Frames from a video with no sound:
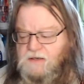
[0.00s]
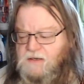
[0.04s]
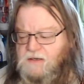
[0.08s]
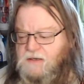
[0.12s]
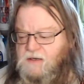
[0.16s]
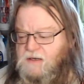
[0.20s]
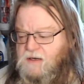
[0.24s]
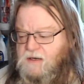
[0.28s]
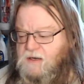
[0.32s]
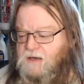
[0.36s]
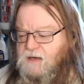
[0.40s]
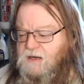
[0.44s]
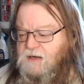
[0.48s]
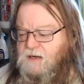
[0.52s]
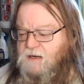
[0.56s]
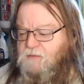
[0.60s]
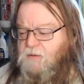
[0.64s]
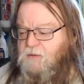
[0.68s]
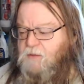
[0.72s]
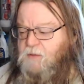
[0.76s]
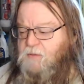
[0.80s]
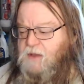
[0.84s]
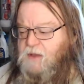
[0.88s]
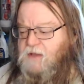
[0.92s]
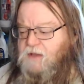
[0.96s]

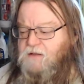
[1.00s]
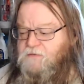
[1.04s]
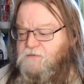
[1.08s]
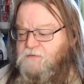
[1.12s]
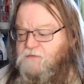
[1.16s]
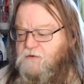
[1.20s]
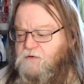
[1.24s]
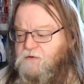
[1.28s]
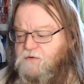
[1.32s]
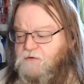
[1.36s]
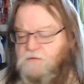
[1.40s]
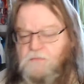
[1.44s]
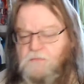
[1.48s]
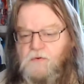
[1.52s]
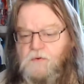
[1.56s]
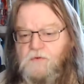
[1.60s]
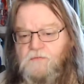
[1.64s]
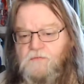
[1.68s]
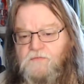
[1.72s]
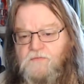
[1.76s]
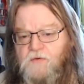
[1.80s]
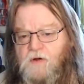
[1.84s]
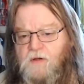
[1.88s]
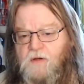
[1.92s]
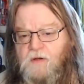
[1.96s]
I may in the future move
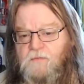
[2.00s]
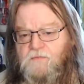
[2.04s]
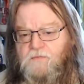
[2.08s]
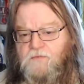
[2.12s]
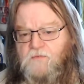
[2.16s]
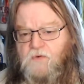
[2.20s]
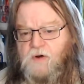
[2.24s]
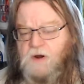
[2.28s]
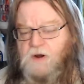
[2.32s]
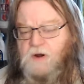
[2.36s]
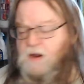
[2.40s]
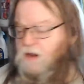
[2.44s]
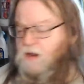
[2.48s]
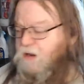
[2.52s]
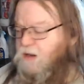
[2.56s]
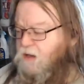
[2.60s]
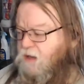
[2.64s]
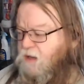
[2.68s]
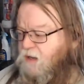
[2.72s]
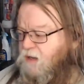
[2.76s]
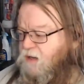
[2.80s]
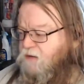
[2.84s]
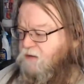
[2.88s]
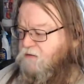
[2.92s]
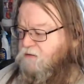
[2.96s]
from 49
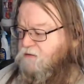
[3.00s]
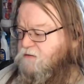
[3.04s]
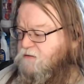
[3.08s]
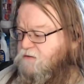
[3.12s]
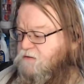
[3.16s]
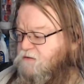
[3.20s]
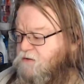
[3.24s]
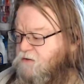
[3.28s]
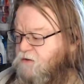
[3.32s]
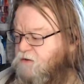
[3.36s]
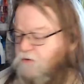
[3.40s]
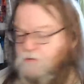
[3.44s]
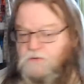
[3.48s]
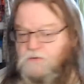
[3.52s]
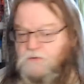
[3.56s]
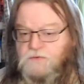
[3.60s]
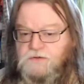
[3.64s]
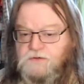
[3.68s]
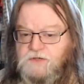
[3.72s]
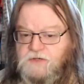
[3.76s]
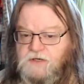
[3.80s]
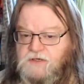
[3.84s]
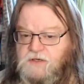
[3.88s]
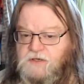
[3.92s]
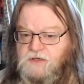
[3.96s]
keys to
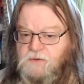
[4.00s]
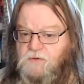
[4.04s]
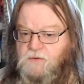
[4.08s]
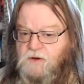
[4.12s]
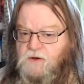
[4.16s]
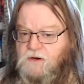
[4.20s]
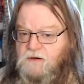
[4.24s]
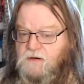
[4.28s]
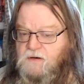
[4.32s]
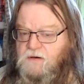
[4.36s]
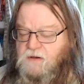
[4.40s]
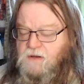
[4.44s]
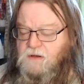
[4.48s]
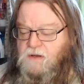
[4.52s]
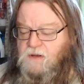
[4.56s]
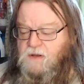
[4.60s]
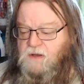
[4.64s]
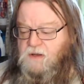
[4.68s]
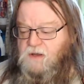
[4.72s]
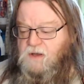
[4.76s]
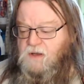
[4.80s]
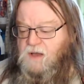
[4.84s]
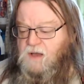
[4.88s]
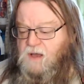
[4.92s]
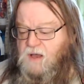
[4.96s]
61.
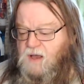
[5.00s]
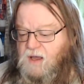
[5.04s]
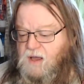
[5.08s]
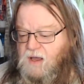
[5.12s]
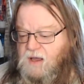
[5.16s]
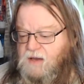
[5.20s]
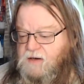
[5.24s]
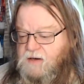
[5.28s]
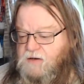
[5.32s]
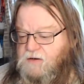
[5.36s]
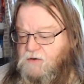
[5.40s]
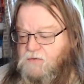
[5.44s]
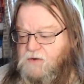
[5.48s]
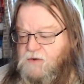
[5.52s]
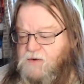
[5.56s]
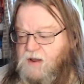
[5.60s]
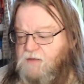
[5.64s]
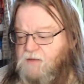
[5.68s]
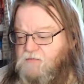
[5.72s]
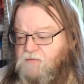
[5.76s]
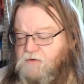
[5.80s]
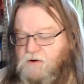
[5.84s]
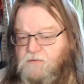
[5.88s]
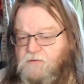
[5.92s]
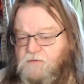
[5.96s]
I don't have
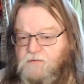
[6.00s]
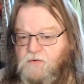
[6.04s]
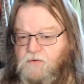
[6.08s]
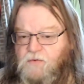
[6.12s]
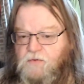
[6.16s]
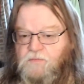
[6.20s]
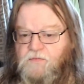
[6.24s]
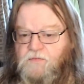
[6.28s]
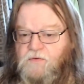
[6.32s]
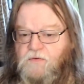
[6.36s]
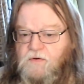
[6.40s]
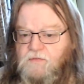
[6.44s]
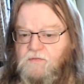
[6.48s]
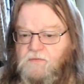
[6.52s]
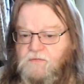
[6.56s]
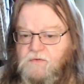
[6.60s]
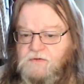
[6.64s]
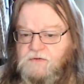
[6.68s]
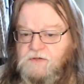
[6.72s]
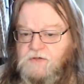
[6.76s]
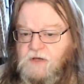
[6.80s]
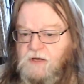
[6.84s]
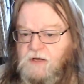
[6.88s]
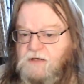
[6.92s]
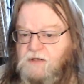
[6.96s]
enough room for a full
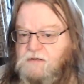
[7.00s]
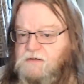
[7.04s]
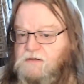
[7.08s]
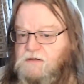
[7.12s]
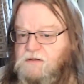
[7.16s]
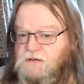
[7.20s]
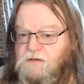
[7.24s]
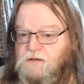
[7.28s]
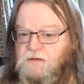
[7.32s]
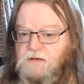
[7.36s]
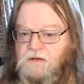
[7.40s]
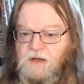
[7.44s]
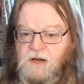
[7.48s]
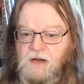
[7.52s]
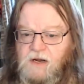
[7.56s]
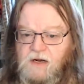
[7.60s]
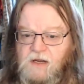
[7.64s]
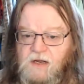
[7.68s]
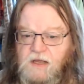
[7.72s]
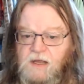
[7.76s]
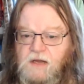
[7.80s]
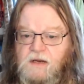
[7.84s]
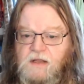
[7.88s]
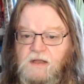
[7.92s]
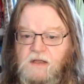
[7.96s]
size
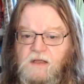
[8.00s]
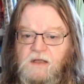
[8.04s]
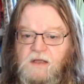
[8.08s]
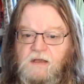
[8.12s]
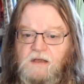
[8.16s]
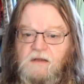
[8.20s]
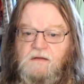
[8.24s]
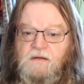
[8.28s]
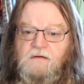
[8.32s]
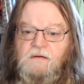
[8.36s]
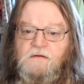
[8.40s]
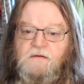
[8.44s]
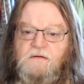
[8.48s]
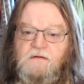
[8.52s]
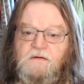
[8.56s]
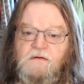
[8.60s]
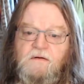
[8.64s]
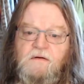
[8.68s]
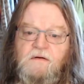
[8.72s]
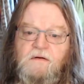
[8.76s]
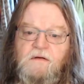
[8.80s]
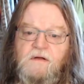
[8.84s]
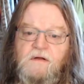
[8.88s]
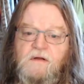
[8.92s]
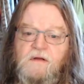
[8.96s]
88 key
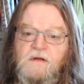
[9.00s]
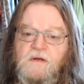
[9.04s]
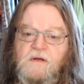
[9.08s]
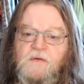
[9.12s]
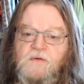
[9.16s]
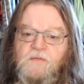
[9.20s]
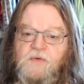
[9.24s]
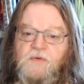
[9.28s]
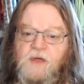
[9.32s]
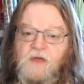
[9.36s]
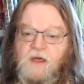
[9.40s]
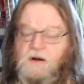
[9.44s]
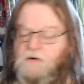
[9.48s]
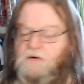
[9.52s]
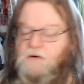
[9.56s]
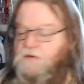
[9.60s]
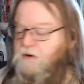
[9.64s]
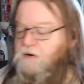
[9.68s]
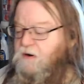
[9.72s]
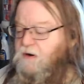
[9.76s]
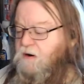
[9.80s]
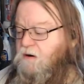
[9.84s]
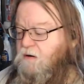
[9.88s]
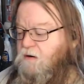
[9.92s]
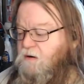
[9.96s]
piano in
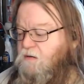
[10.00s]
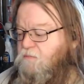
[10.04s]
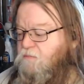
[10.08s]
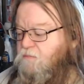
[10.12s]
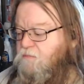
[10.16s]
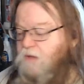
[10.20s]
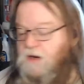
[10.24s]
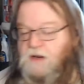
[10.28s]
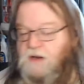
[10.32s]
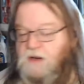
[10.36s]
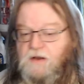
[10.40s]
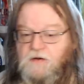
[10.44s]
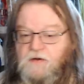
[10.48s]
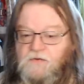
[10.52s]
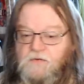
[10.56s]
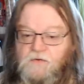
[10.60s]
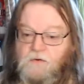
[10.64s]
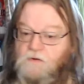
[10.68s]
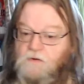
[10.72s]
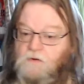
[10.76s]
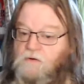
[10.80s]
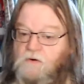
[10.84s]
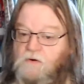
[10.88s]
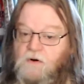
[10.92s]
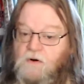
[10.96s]
here, MIDI
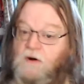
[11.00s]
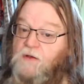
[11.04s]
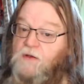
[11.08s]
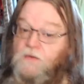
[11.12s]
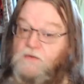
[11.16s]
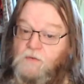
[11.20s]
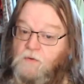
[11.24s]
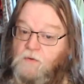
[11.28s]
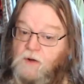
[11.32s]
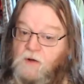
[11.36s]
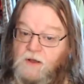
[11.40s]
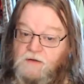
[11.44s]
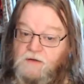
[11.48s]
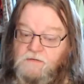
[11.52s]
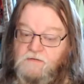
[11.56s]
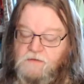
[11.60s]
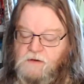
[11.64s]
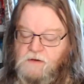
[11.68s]
controller or otherwise.